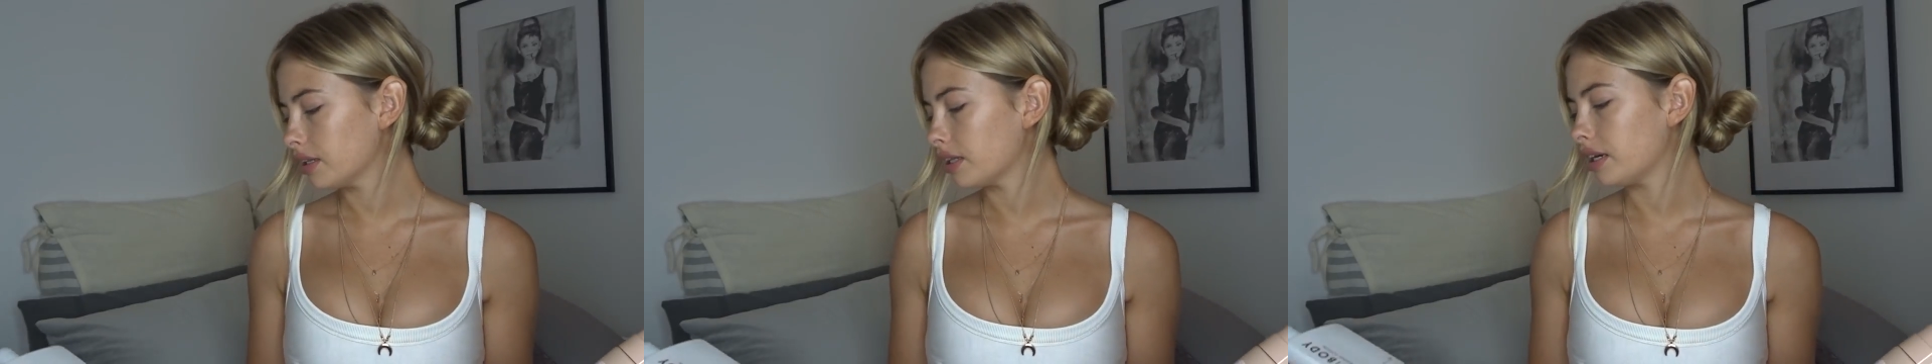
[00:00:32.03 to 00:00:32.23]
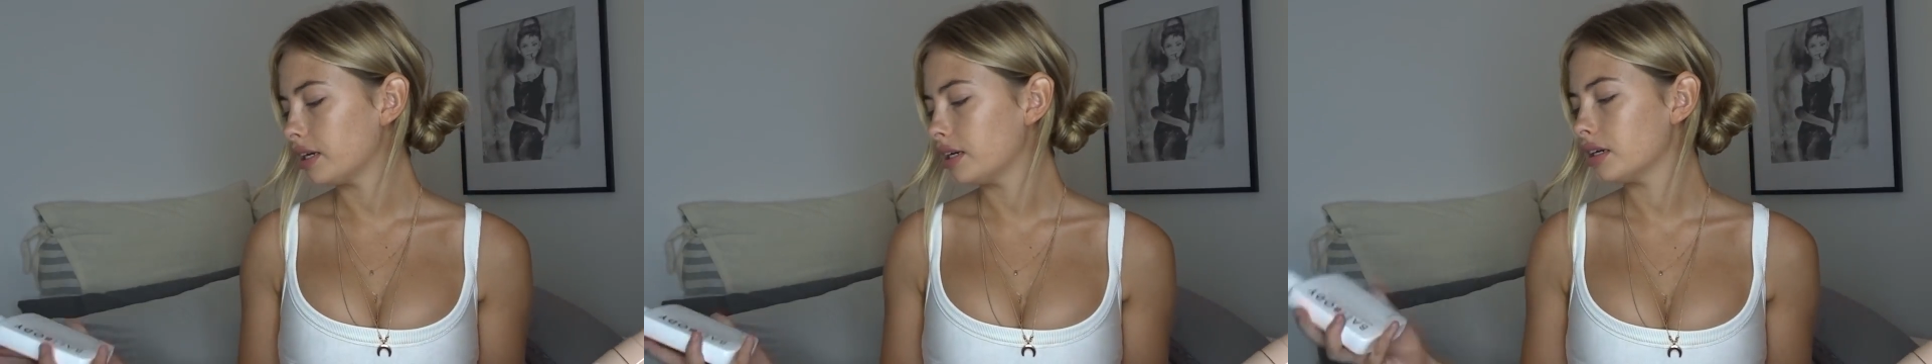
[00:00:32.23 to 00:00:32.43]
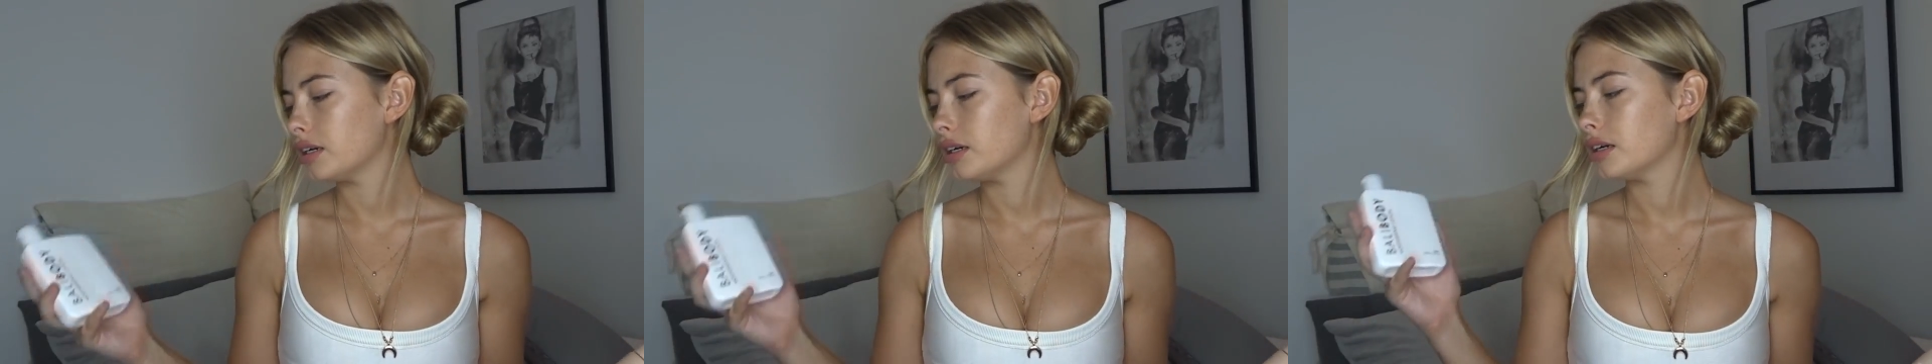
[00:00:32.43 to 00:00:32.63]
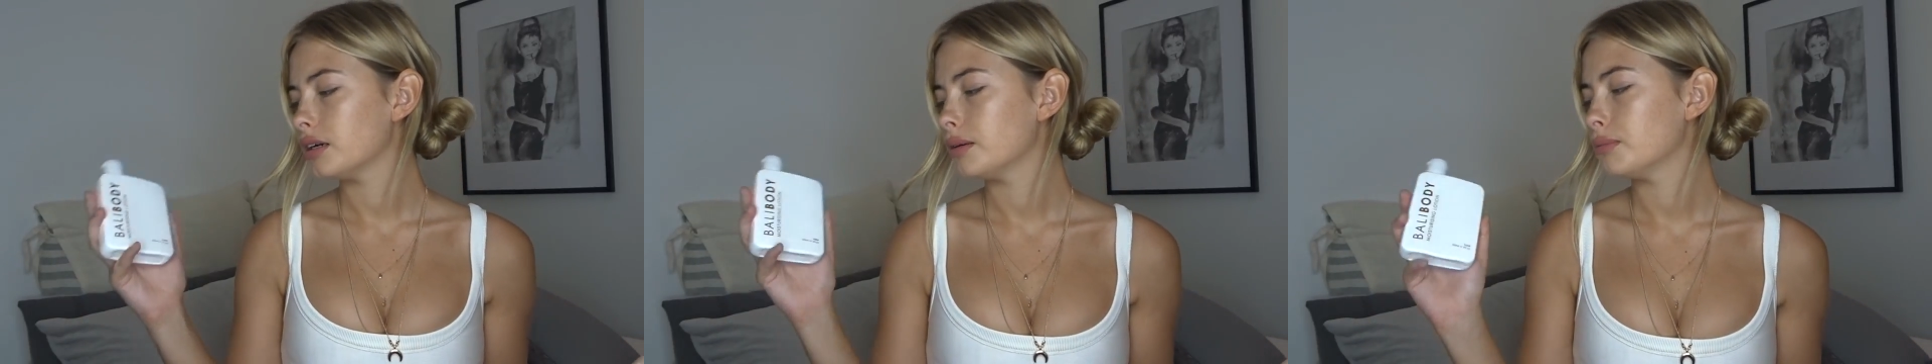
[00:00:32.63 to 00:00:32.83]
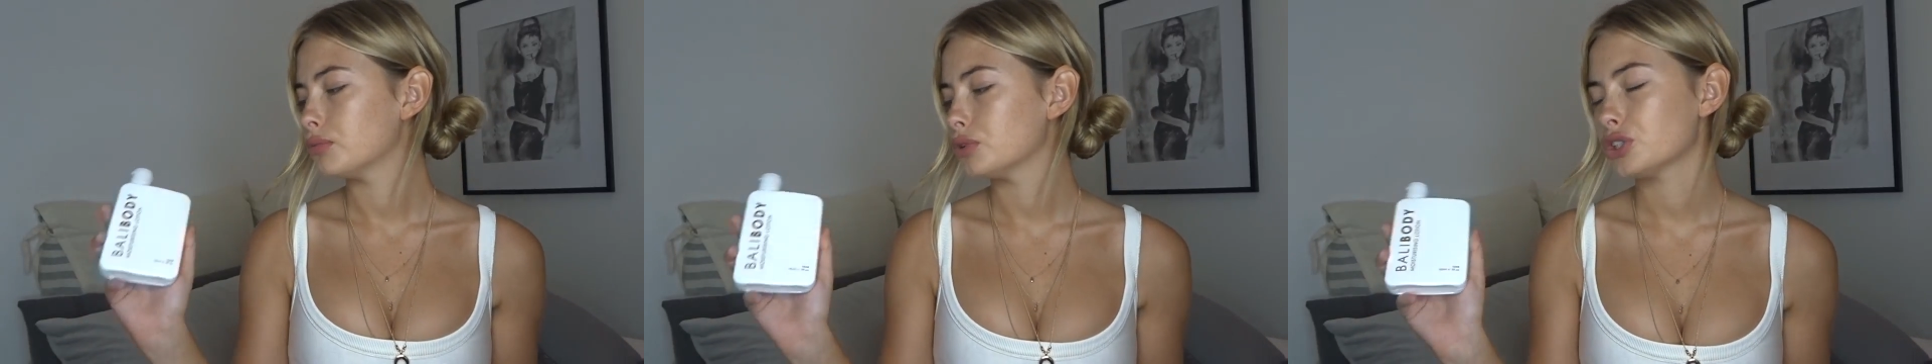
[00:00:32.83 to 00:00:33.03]

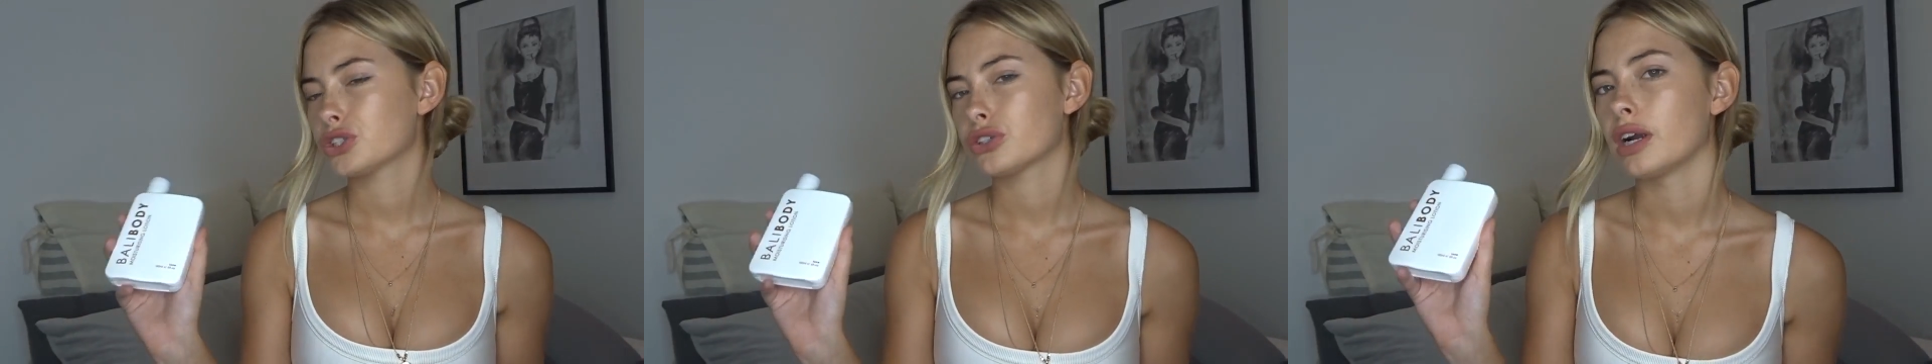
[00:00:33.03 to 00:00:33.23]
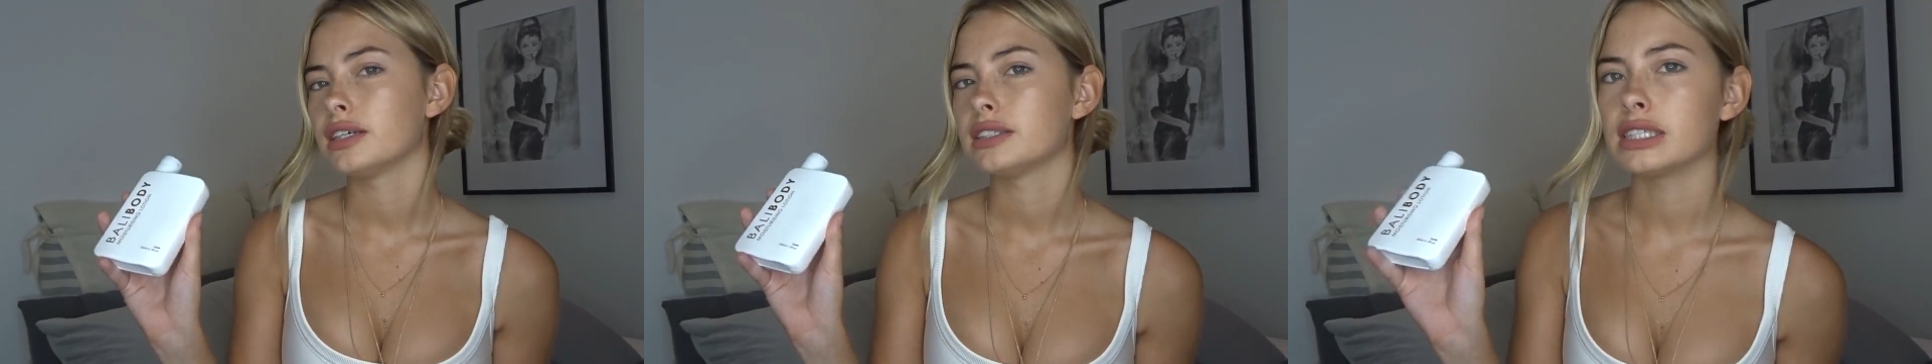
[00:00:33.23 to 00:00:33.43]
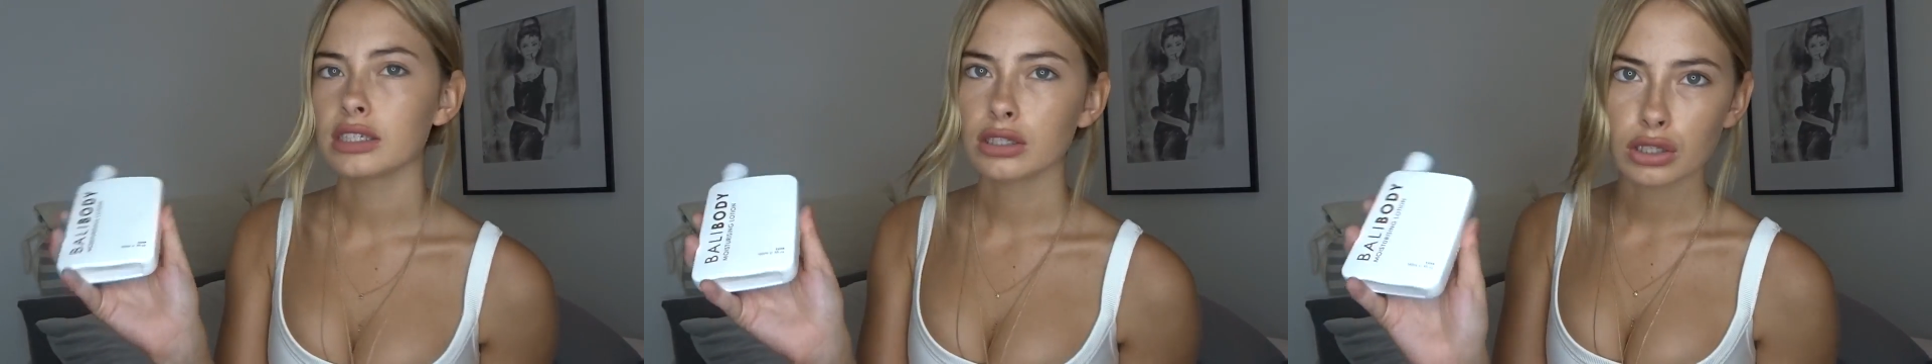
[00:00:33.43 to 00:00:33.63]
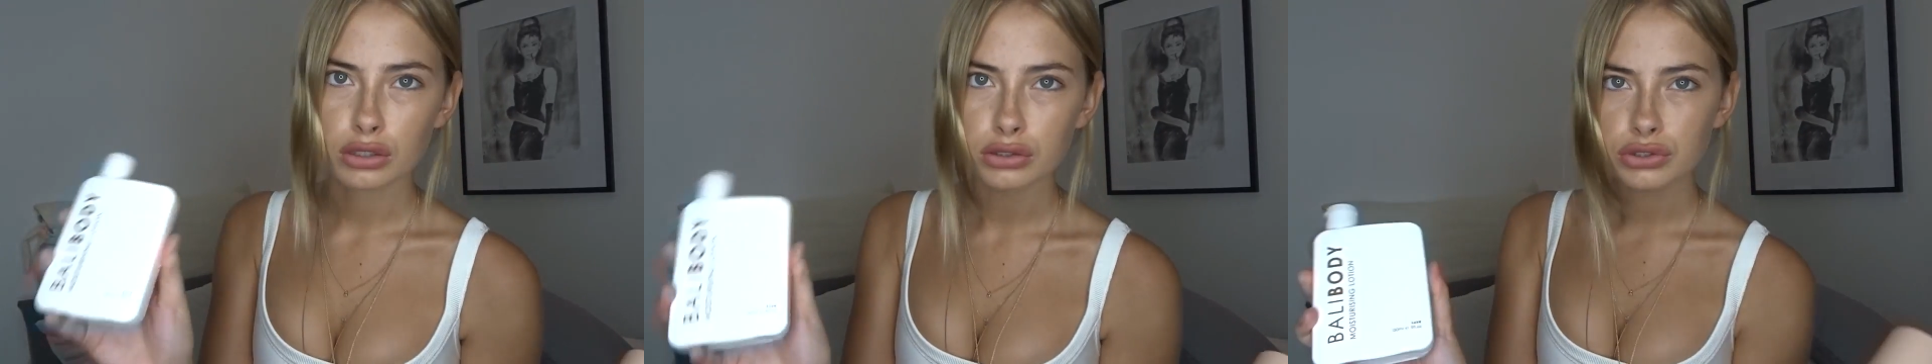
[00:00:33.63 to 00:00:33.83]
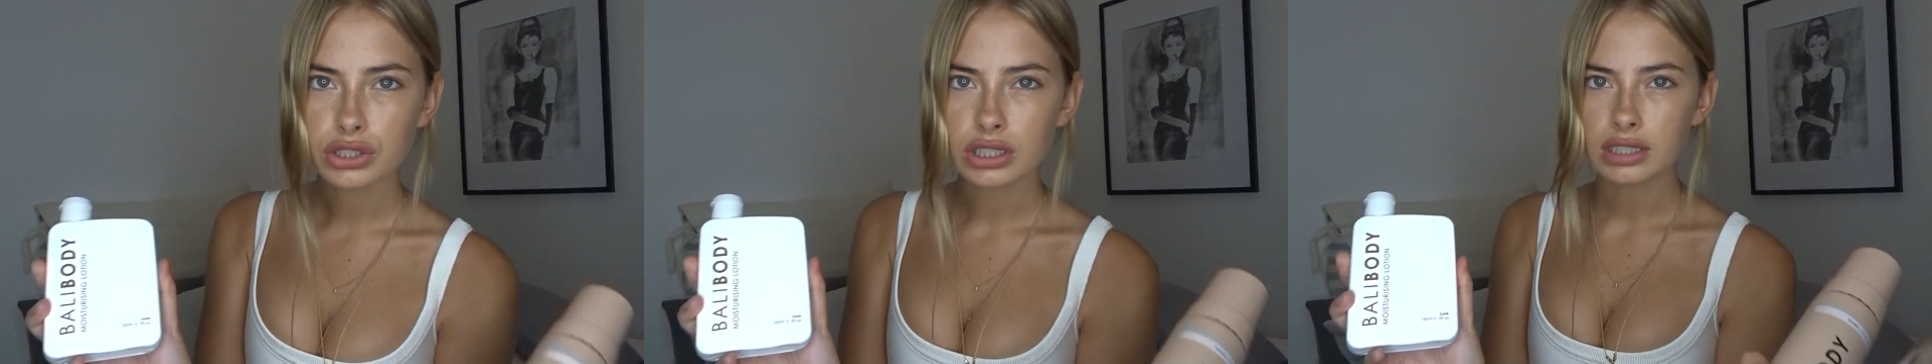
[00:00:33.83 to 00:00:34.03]
their moisturizing
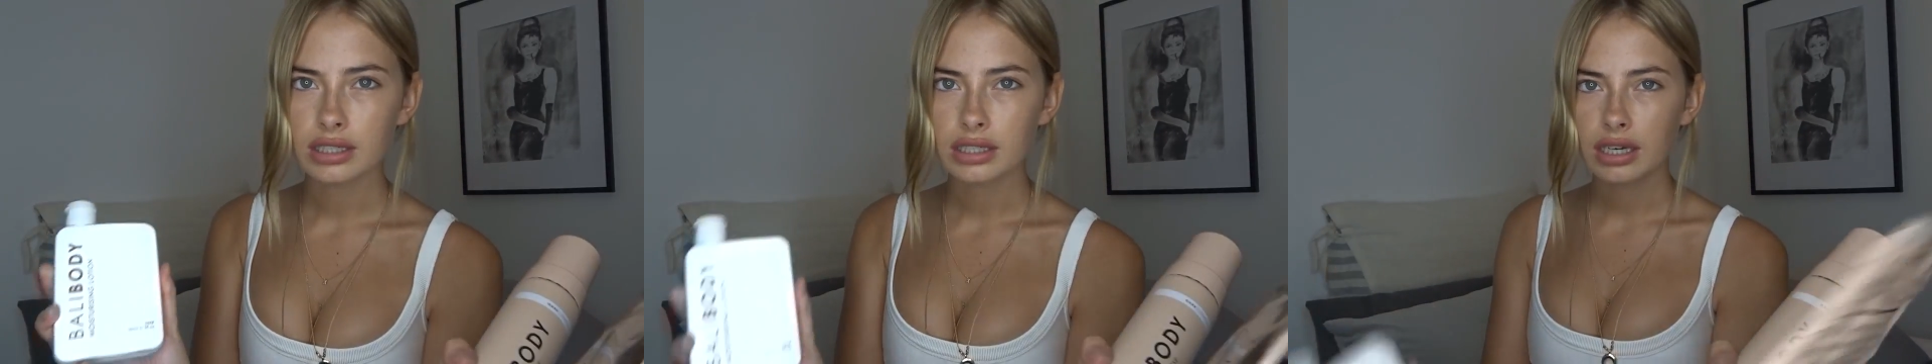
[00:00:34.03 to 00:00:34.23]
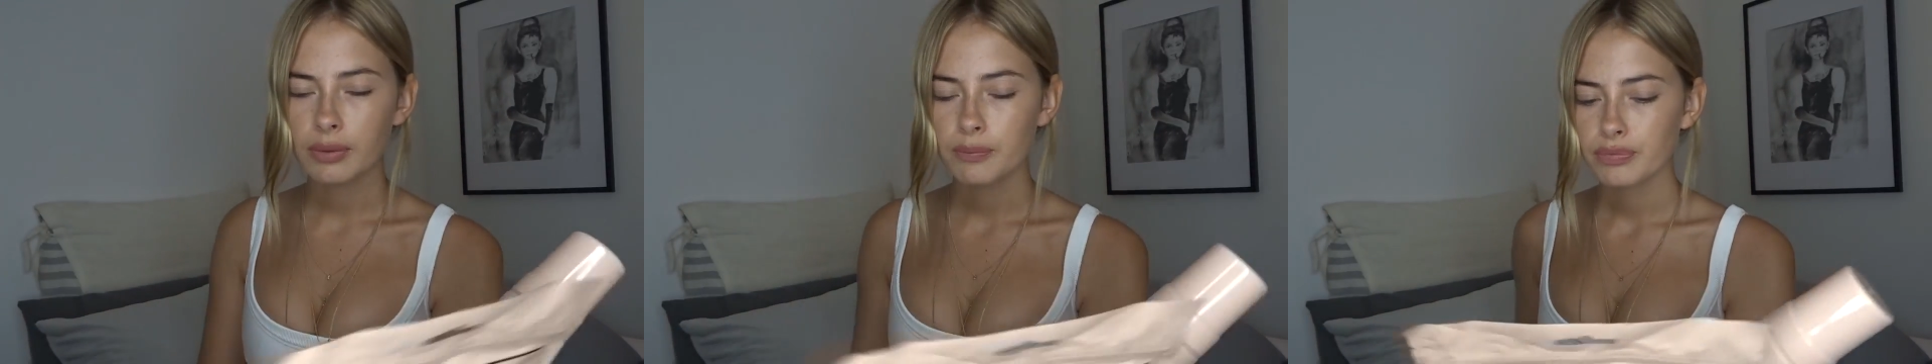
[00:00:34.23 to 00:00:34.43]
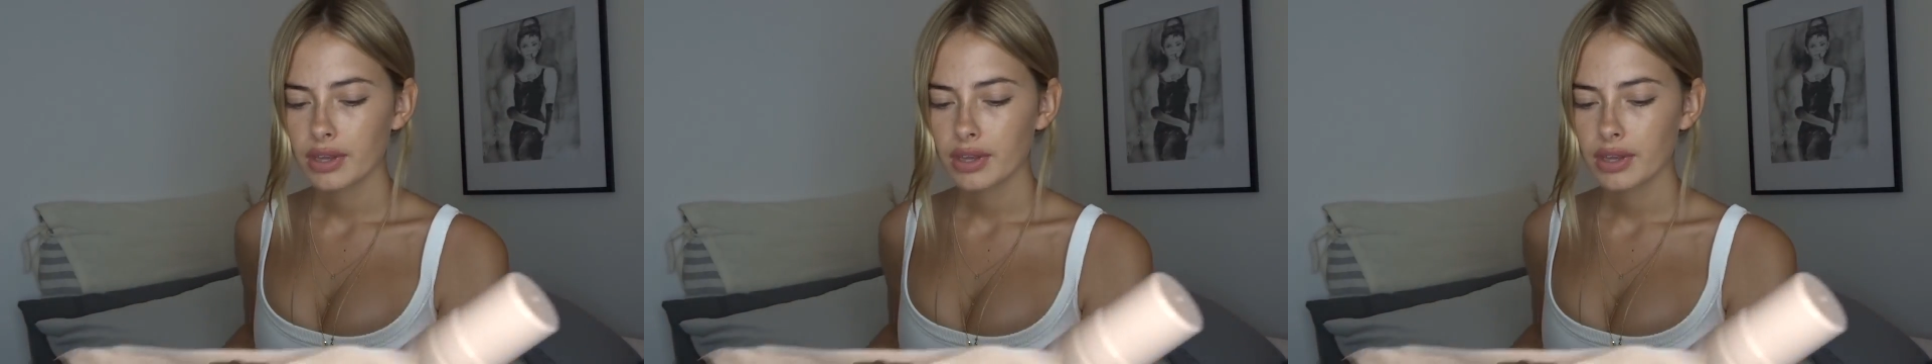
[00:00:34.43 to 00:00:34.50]
lotion.